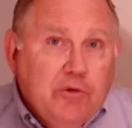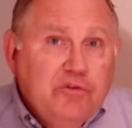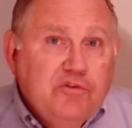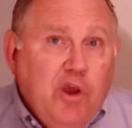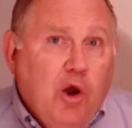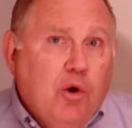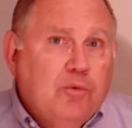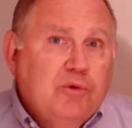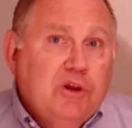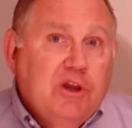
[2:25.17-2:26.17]
So,
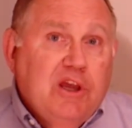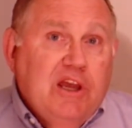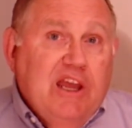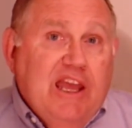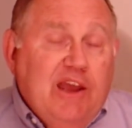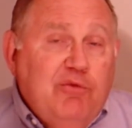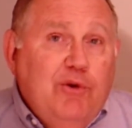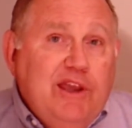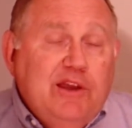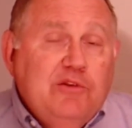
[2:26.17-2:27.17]
if we
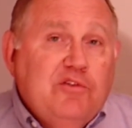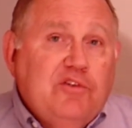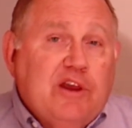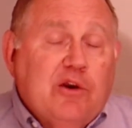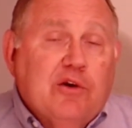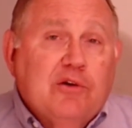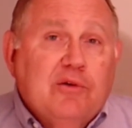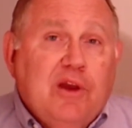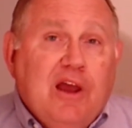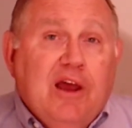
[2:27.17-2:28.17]
consider,
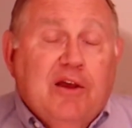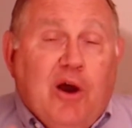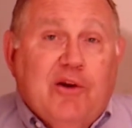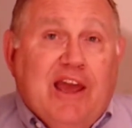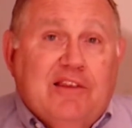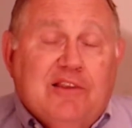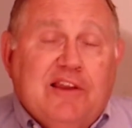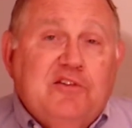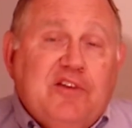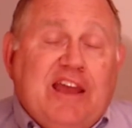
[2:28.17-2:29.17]
okay,
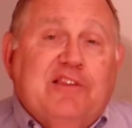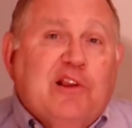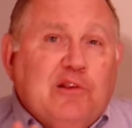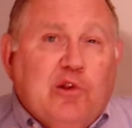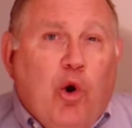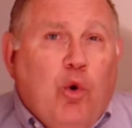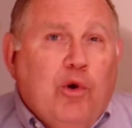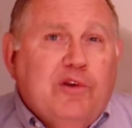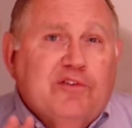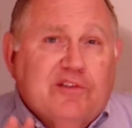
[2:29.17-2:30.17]
let's take the
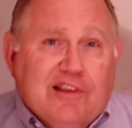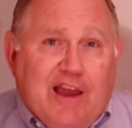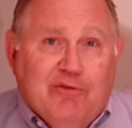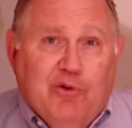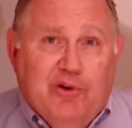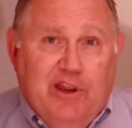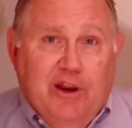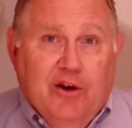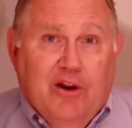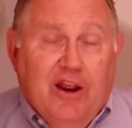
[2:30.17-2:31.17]
lowest level
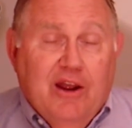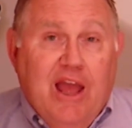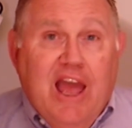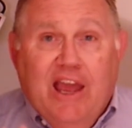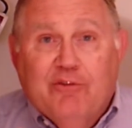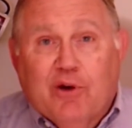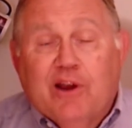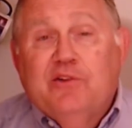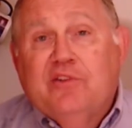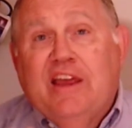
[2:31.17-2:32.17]
here. If we're going to
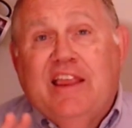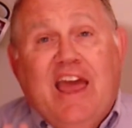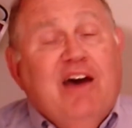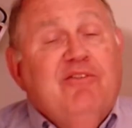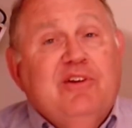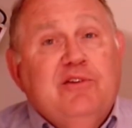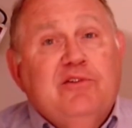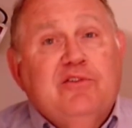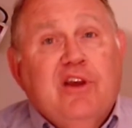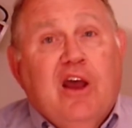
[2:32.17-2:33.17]
say the
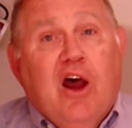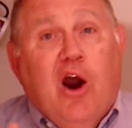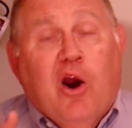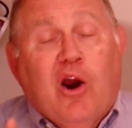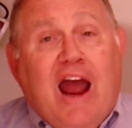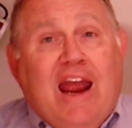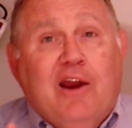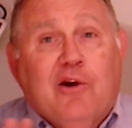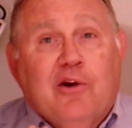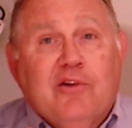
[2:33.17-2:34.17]
heavens are
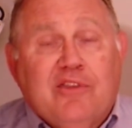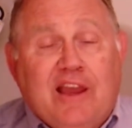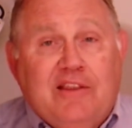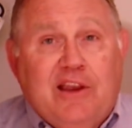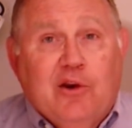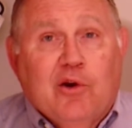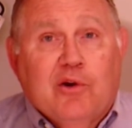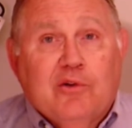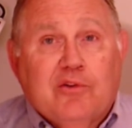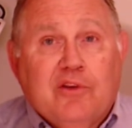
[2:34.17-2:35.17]
higher than the
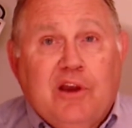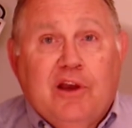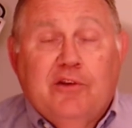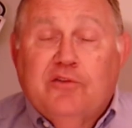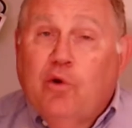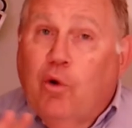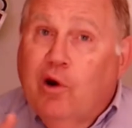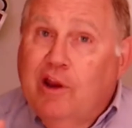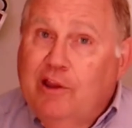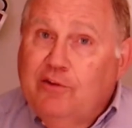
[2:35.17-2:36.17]
earth, so are
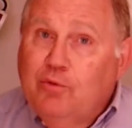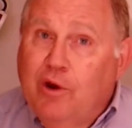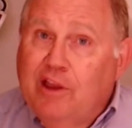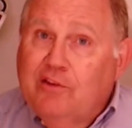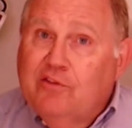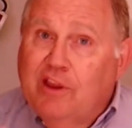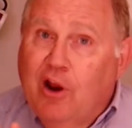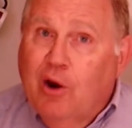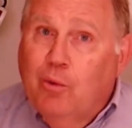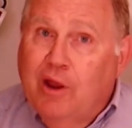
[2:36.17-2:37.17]
His ways than
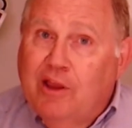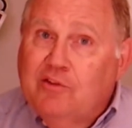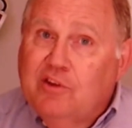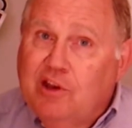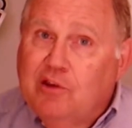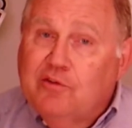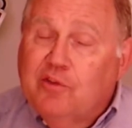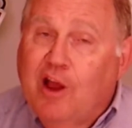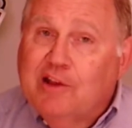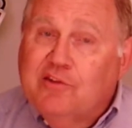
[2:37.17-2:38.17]
our ways, and His
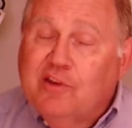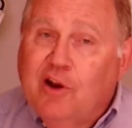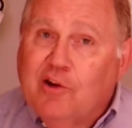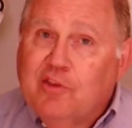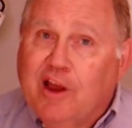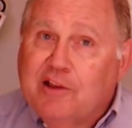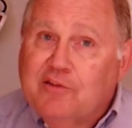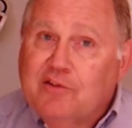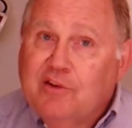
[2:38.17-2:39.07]
thoughts than our thoughts.